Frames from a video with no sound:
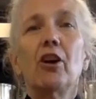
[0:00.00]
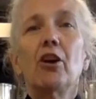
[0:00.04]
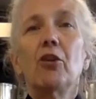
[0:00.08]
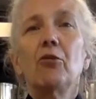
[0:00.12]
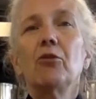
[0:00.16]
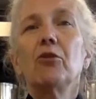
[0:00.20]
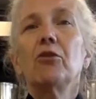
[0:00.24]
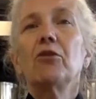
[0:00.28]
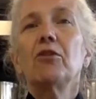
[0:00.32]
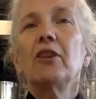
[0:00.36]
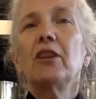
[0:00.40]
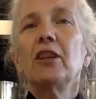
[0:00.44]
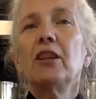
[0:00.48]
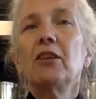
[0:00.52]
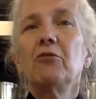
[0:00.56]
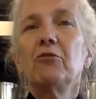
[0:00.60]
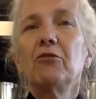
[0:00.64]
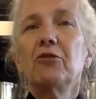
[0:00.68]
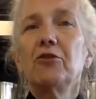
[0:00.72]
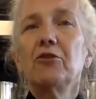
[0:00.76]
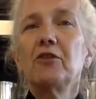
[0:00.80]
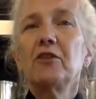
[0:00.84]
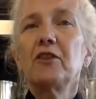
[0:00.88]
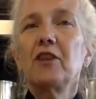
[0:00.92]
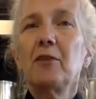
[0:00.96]
We're looking
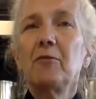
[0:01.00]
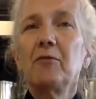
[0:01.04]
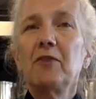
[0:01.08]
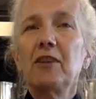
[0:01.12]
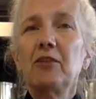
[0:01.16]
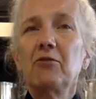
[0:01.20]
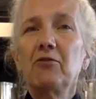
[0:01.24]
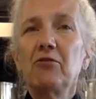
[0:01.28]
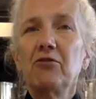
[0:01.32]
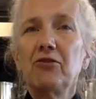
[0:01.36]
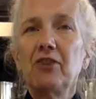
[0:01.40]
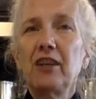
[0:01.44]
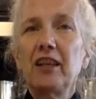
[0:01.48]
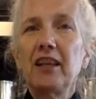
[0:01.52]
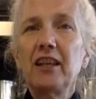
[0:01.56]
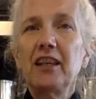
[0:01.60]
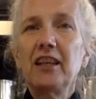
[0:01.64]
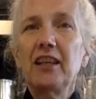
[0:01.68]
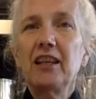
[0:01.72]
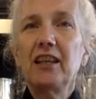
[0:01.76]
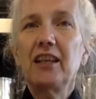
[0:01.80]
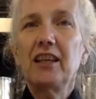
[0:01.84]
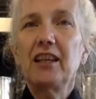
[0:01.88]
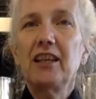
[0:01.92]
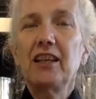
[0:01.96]
for something
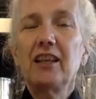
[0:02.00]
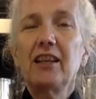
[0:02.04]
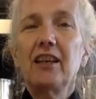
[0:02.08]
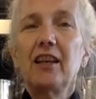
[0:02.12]
flaky.